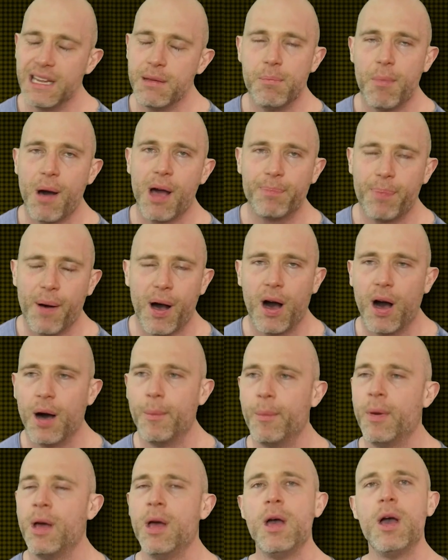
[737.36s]
in my
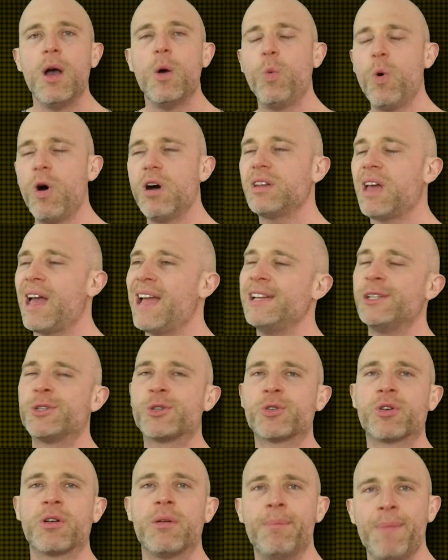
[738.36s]
palm. What a
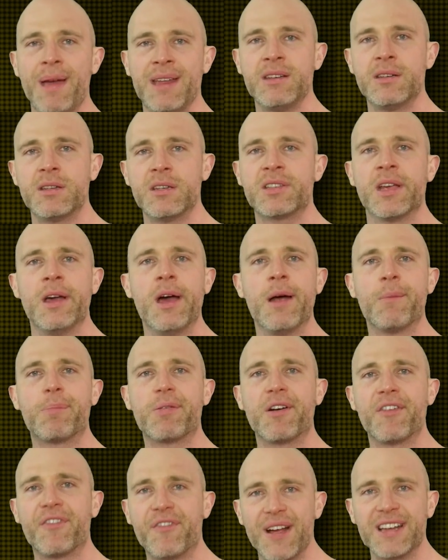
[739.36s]
tremendous
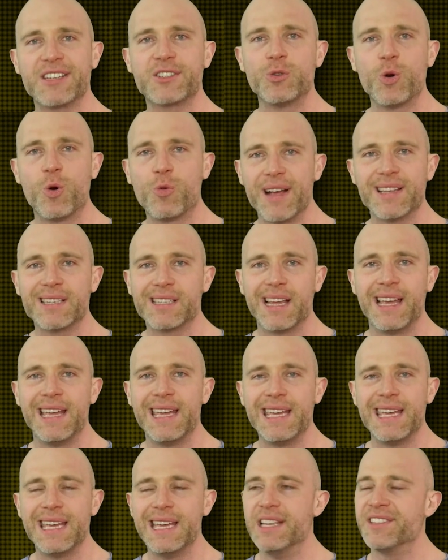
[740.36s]
professional wrestler
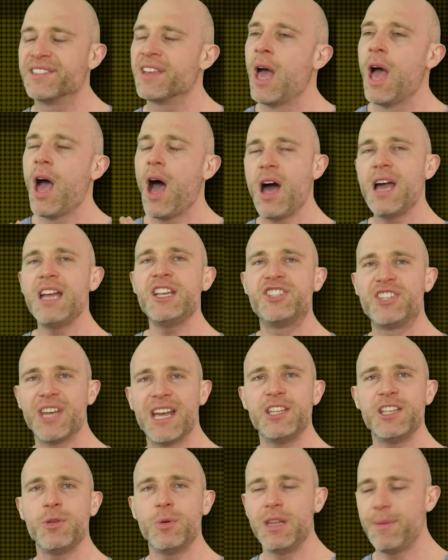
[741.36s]
he is. I
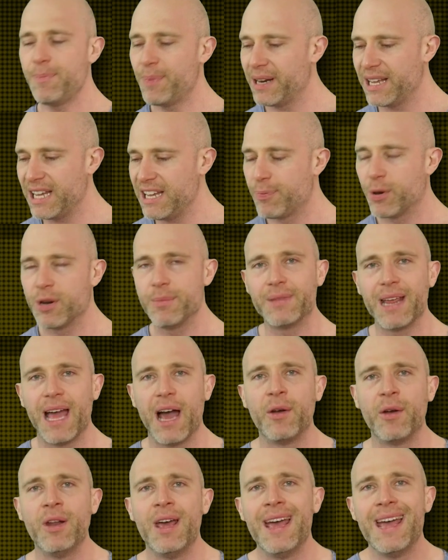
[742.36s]
genuinely believe, put him
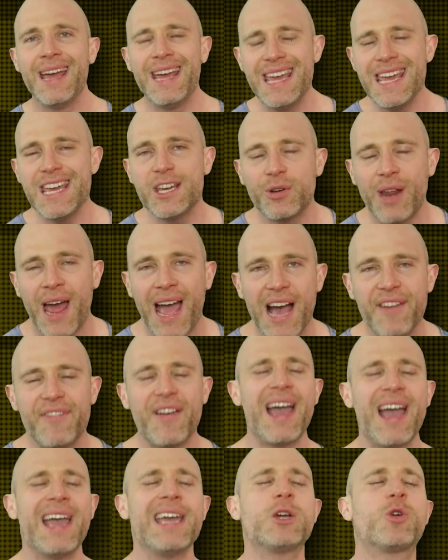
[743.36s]
down, he could have
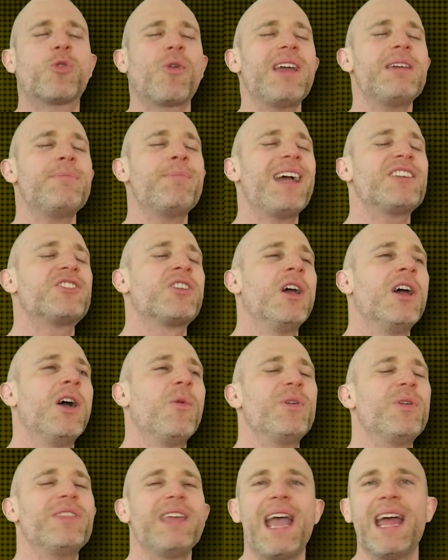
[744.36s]
a great match
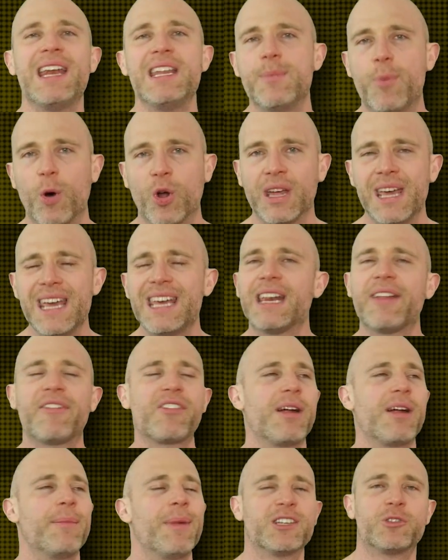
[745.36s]
with anybody. He could have a
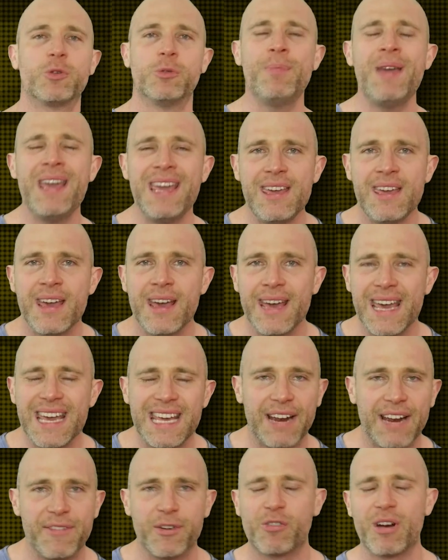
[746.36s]
great match with me, he
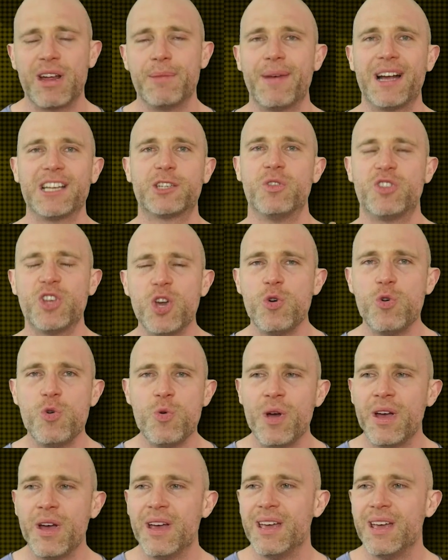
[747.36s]
could have a great match with you.